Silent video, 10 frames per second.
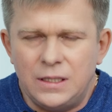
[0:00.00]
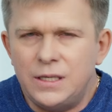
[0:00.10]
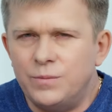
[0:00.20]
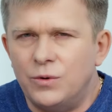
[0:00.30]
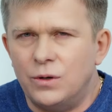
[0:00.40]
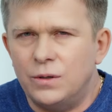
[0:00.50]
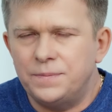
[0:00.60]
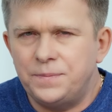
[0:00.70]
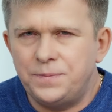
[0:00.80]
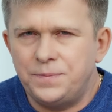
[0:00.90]
There is
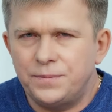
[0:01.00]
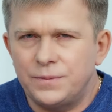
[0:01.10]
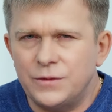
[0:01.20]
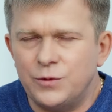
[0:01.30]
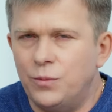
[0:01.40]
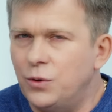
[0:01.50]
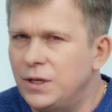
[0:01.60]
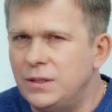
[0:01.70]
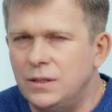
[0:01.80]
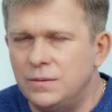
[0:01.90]
God. God is
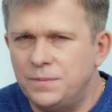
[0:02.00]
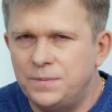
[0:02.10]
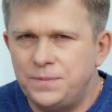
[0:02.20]
one.